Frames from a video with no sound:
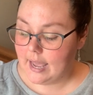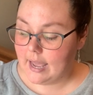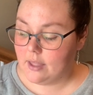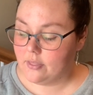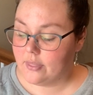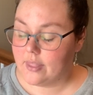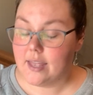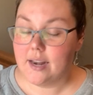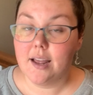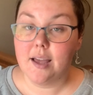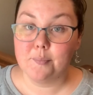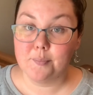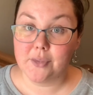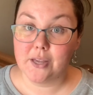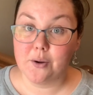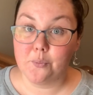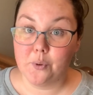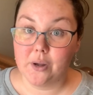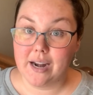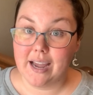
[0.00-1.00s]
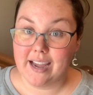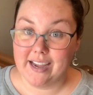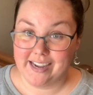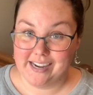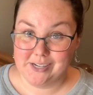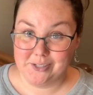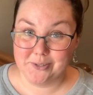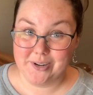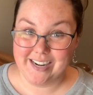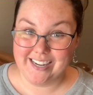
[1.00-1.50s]
And then I'm going to want to
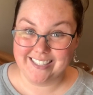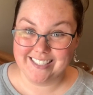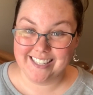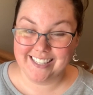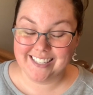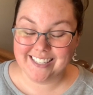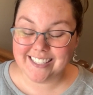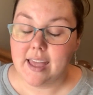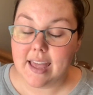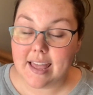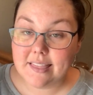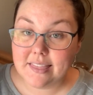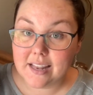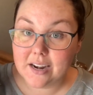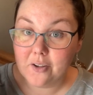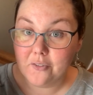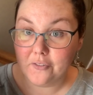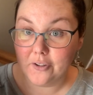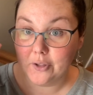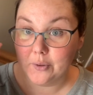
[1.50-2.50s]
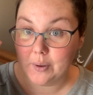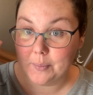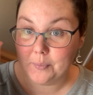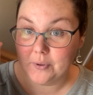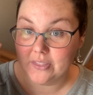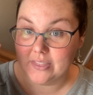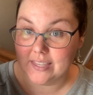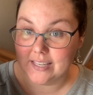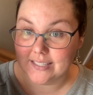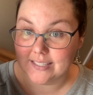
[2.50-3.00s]
hydrate. And then I'll follow up
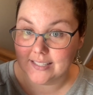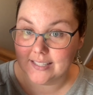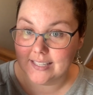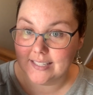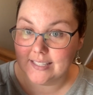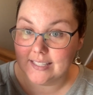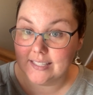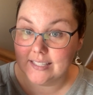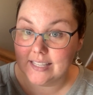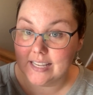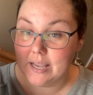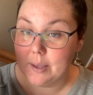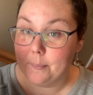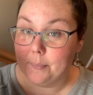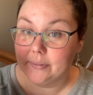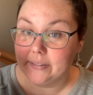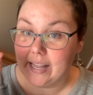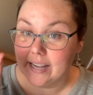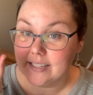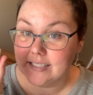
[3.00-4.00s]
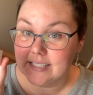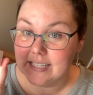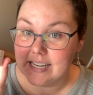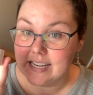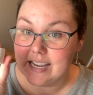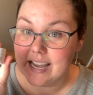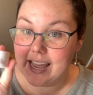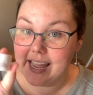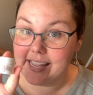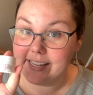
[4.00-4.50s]
with this. This is the Black
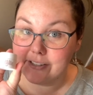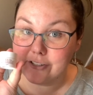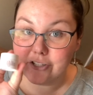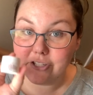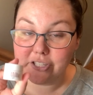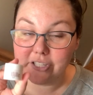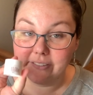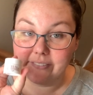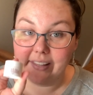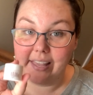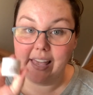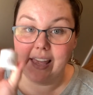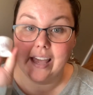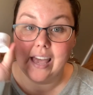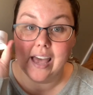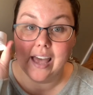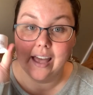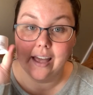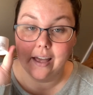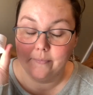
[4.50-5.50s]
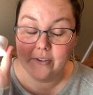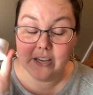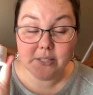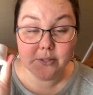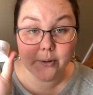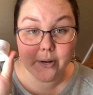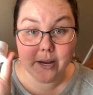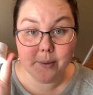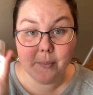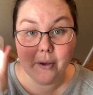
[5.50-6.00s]
Tea Age Delay
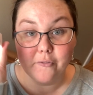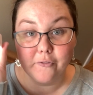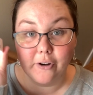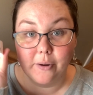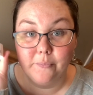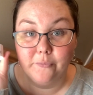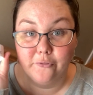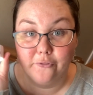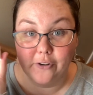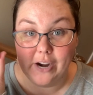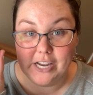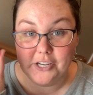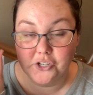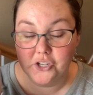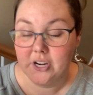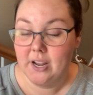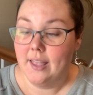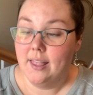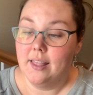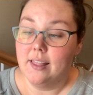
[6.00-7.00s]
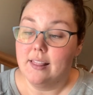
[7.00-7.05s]
Face Cream from Fresh.